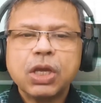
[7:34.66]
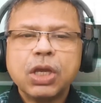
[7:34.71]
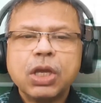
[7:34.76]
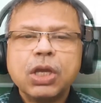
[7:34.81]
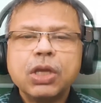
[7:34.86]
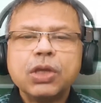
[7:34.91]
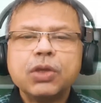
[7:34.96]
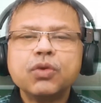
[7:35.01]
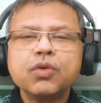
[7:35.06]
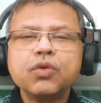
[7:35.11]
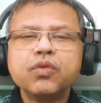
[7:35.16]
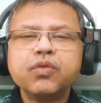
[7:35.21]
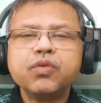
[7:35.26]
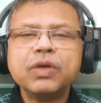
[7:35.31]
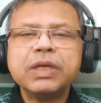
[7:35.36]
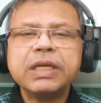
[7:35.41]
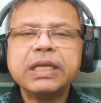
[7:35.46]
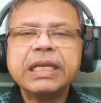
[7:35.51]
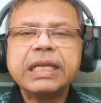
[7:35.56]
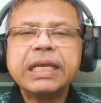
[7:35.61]
You
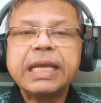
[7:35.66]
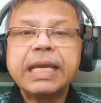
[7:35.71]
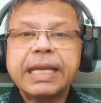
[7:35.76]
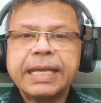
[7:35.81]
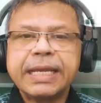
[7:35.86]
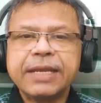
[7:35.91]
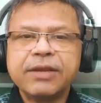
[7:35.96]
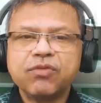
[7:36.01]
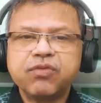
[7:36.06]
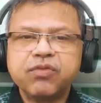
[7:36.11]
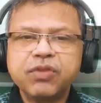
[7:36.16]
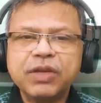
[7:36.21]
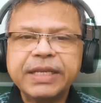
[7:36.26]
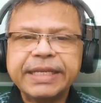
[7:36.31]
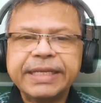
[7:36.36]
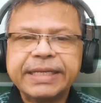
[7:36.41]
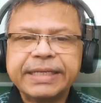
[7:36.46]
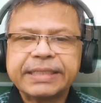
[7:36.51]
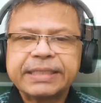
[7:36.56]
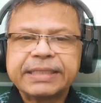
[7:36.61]
feel
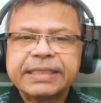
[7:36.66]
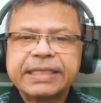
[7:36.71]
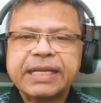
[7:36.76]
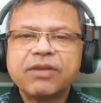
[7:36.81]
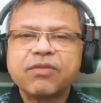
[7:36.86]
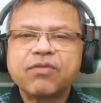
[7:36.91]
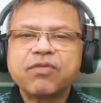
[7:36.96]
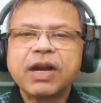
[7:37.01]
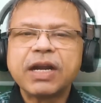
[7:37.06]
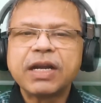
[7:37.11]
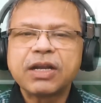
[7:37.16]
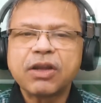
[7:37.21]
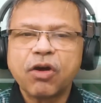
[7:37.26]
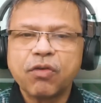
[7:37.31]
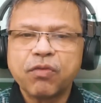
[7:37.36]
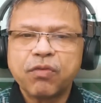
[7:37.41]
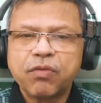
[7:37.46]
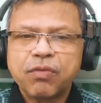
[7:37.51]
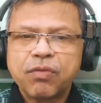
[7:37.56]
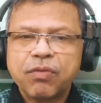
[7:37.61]
inferior in front
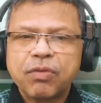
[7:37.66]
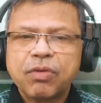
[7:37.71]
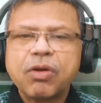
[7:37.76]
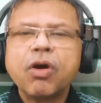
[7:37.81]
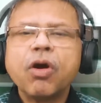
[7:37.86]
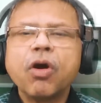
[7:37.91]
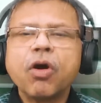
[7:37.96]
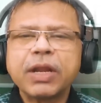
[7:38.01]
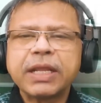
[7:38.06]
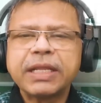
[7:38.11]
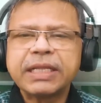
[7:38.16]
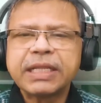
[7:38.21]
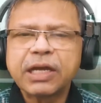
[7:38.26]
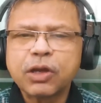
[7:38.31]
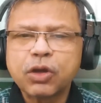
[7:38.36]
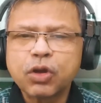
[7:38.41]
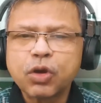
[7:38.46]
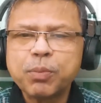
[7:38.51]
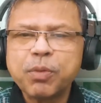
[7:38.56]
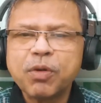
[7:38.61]
of or in the
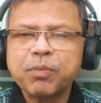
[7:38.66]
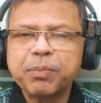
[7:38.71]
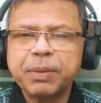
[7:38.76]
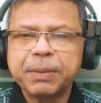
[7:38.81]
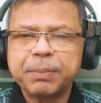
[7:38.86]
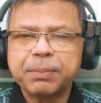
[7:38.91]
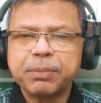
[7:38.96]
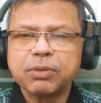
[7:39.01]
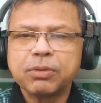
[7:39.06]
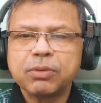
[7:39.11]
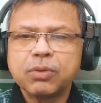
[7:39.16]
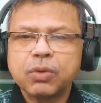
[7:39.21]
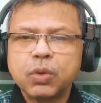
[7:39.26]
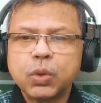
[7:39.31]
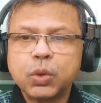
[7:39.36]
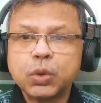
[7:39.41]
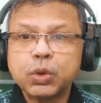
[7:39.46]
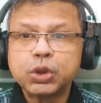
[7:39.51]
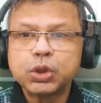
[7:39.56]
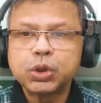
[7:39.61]
group of people
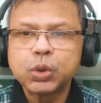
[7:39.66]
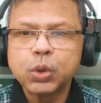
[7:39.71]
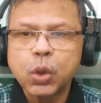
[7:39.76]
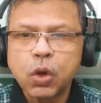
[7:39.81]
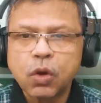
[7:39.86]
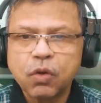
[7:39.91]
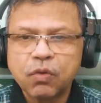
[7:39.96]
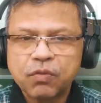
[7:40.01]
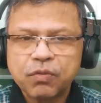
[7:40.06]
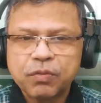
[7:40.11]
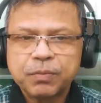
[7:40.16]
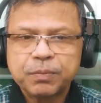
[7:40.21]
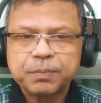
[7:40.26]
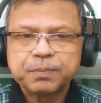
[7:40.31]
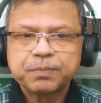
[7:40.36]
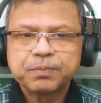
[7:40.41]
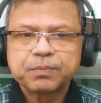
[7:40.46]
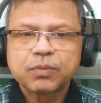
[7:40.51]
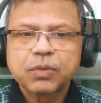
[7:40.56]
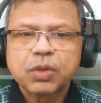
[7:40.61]
who show off.
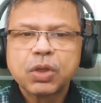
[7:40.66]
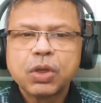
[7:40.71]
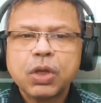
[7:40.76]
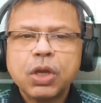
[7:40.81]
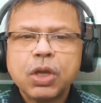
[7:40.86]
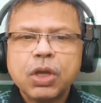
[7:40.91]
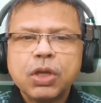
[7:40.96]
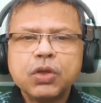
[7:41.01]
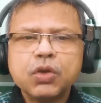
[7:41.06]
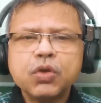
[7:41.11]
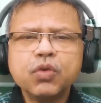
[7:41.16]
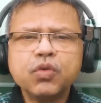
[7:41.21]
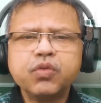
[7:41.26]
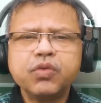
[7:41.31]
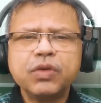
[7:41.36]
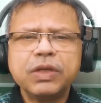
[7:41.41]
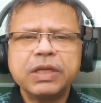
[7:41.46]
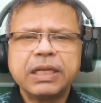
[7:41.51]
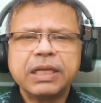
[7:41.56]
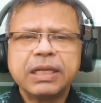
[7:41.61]
You
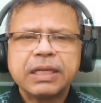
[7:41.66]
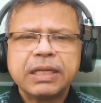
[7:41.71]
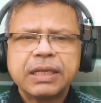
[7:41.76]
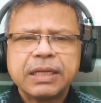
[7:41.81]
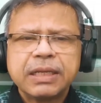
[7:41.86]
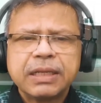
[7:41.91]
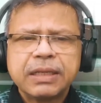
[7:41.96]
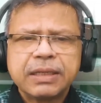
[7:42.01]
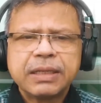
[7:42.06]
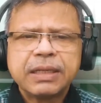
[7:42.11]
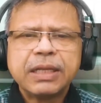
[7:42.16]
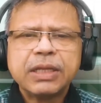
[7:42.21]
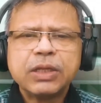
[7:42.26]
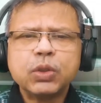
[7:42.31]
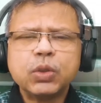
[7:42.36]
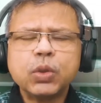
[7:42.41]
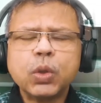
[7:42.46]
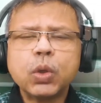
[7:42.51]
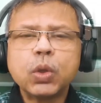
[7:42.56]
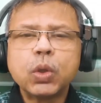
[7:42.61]
feel
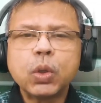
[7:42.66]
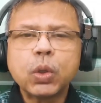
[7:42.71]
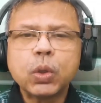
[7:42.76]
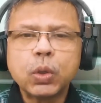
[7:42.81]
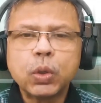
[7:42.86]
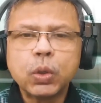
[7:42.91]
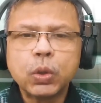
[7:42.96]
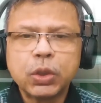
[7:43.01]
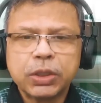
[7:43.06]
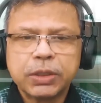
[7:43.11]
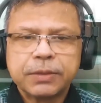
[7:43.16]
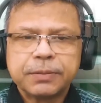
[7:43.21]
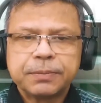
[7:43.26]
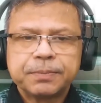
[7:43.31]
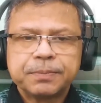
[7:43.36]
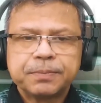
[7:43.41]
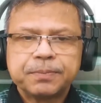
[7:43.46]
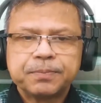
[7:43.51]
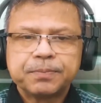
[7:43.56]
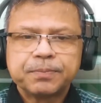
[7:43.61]
you don't look good.
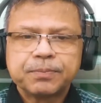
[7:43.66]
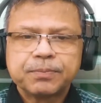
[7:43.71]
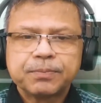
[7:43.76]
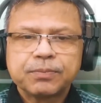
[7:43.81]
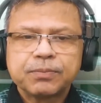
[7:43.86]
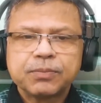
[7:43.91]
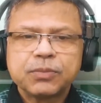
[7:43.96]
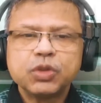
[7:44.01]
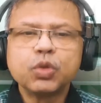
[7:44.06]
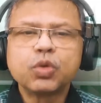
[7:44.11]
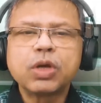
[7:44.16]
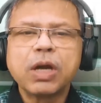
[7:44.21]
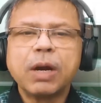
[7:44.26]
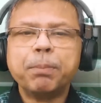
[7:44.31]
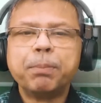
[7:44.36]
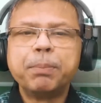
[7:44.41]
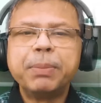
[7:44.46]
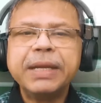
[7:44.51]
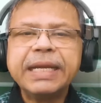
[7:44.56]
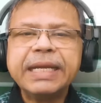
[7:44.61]
You
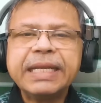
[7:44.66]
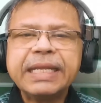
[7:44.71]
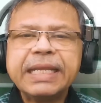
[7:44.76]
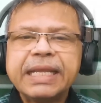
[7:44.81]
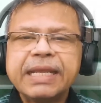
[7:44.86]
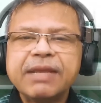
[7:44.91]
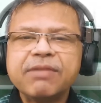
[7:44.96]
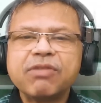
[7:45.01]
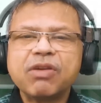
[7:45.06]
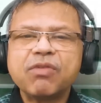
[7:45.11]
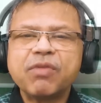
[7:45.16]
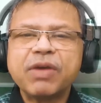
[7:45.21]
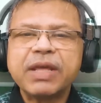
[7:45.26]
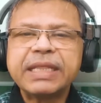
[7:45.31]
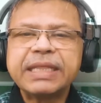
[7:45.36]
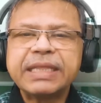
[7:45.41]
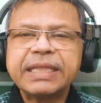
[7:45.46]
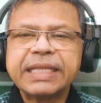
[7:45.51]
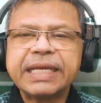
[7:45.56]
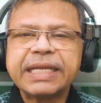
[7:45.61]
compete even
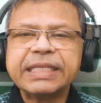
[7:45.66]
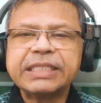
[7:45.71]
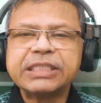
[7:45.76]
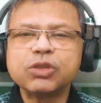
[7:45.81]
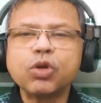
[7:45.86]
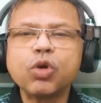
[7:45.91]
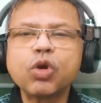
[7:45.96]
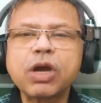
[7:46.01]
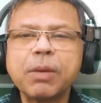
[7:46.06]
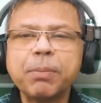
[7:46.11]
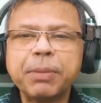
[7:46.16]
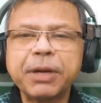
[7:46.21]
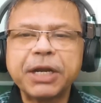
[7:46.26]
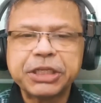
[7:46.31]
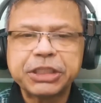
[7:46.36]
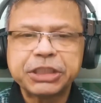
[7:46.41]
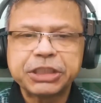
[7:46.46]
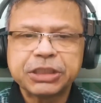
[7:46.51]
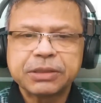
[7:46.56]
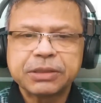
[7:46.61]
when there is no competition.